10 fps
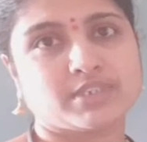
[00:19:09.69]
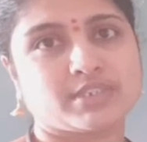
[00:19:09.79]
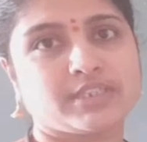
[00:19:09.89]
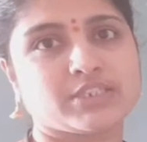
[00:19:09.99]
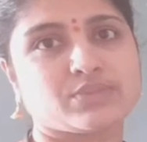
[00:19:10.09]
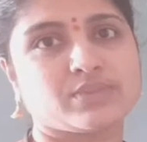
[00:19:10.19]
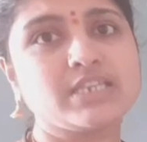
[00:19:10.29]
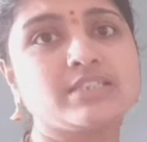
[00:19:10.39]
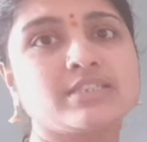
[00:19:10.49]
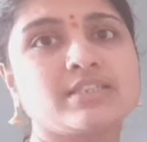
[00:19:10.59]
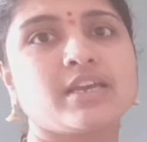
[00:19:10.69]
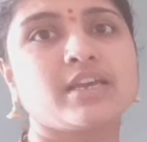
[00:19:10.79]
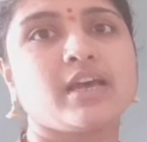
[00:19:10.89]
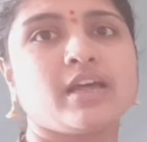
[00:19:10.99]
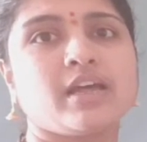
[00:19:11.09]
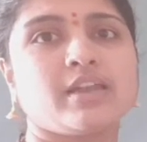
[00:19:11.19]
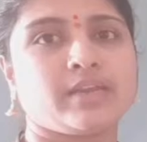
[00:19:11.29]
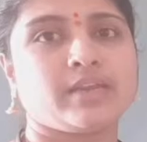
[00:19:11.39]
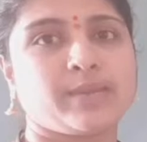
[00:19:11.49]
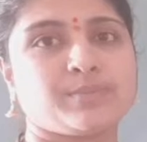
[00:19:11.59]
This was
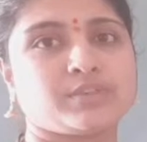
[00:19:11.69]
named